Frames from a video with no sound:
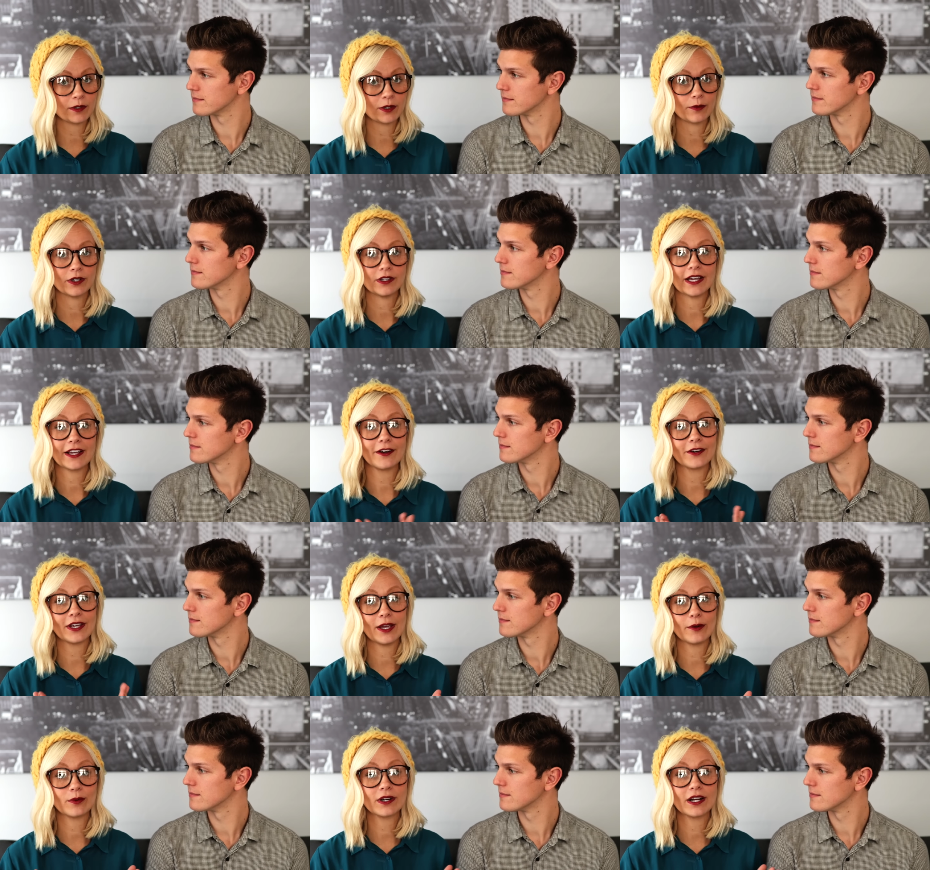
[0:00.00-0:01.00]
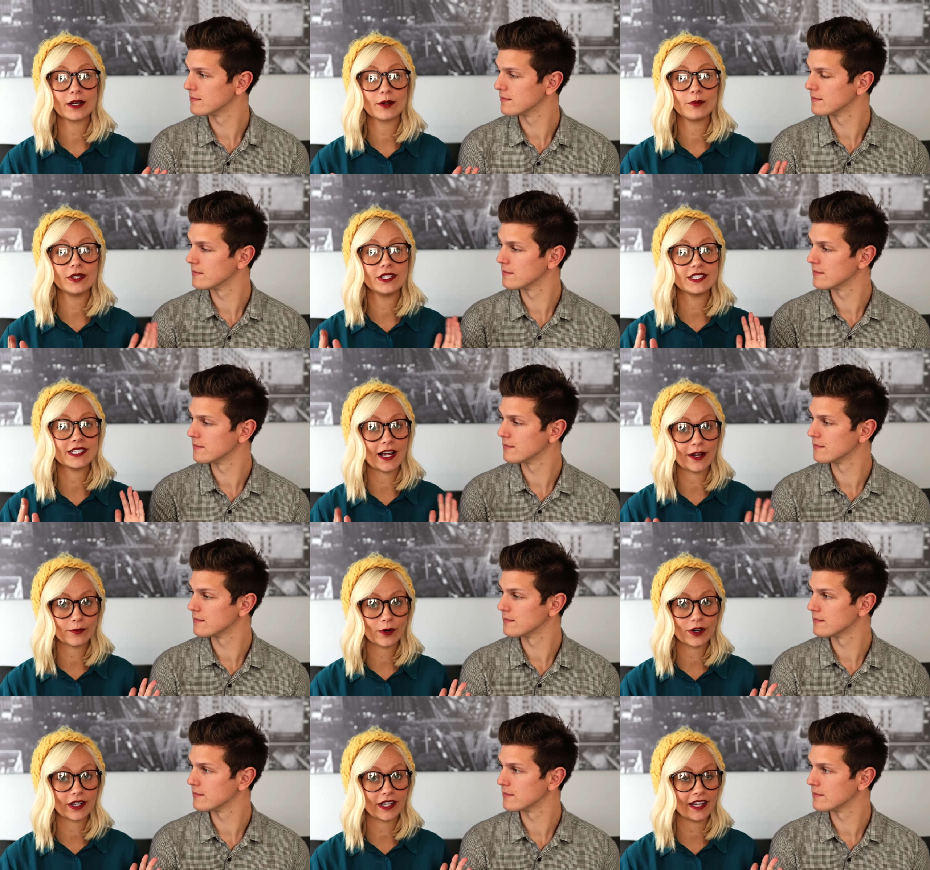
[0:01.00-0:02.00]
Speaker 1: that we're like, okay, we're going to be done
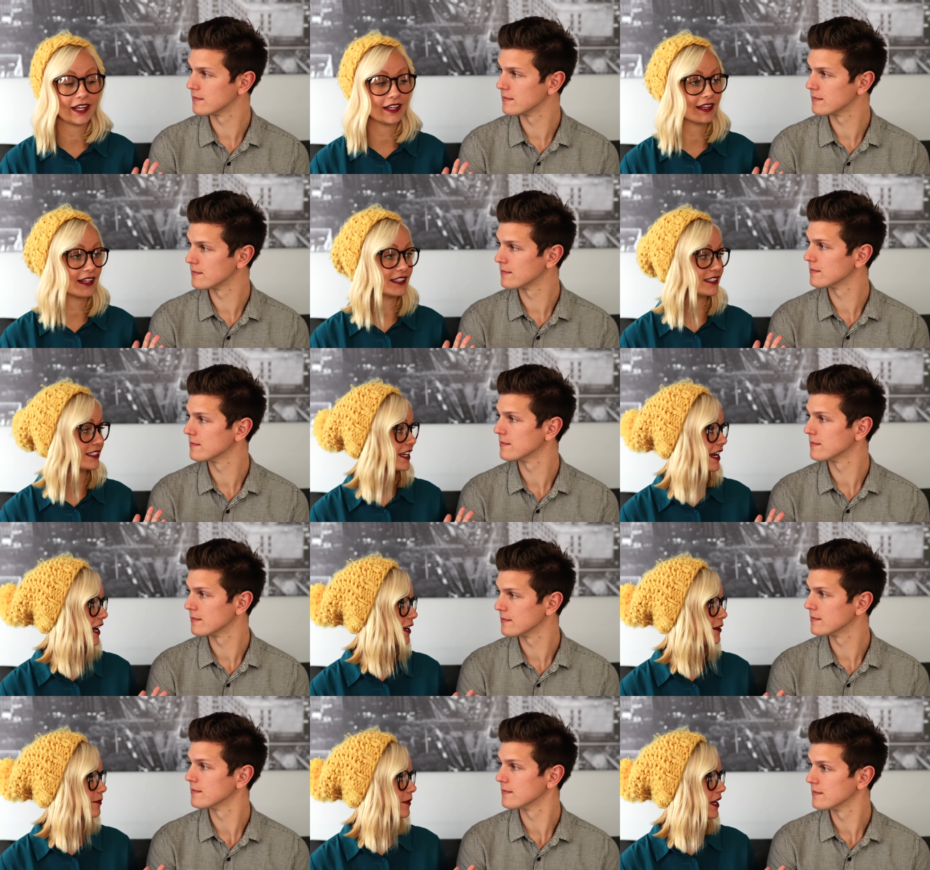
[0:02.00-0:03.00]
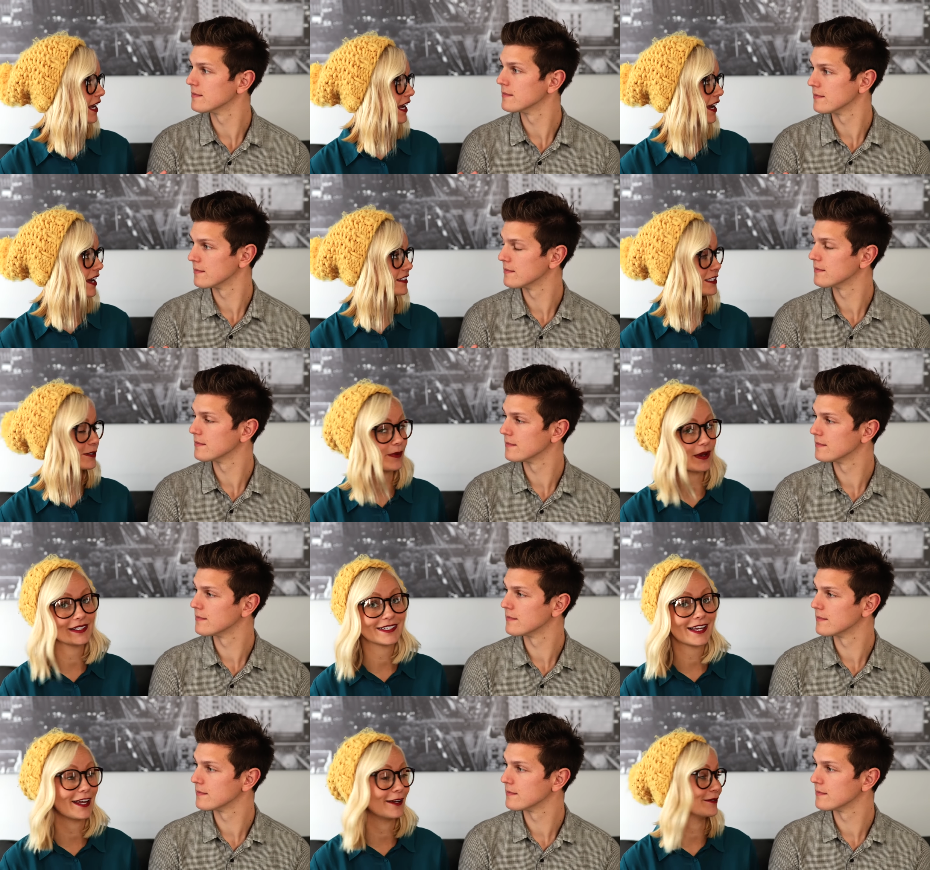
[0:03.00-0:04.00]
working at this time and spend
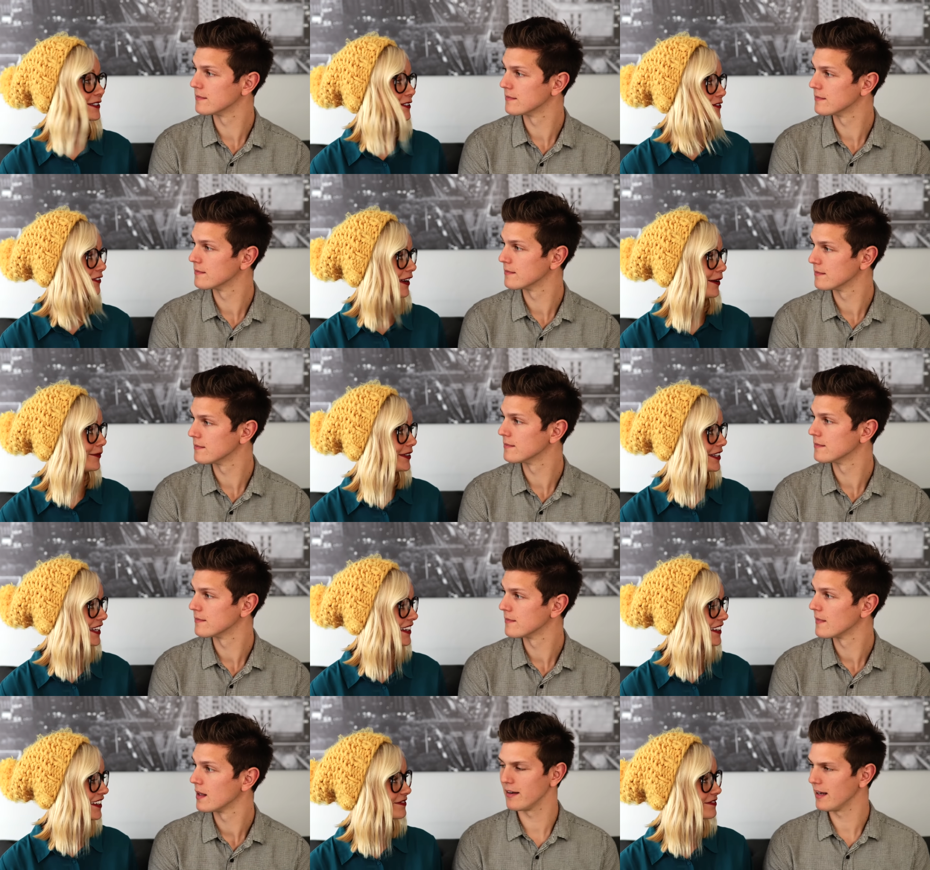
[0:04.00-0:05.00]
time as a family.